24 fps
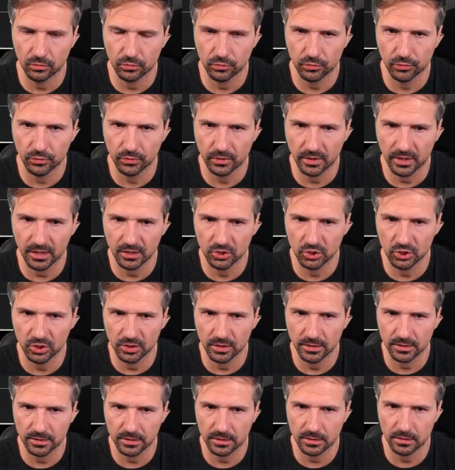you can
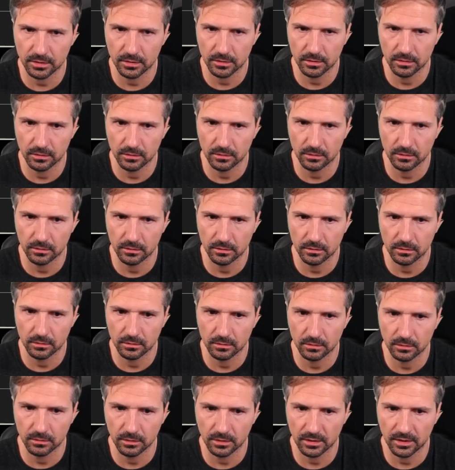just
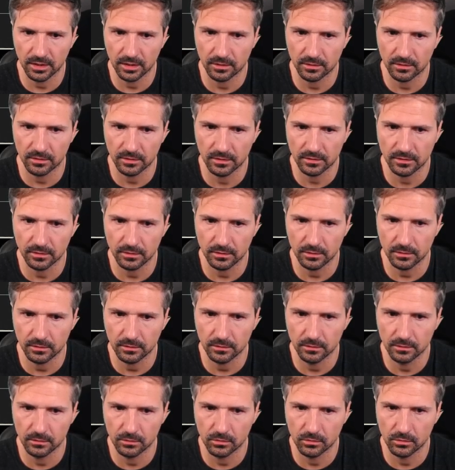get this
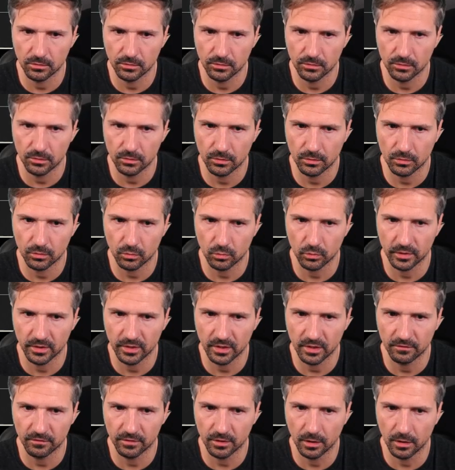in with
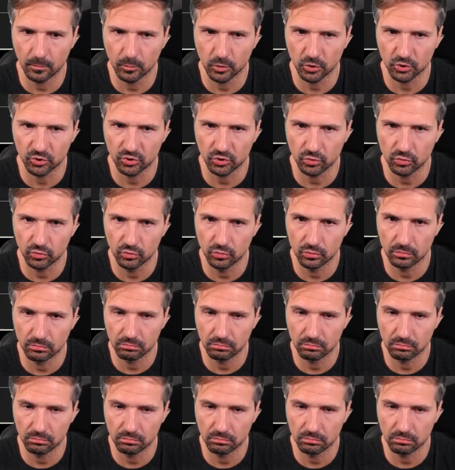Heavy Armor 2.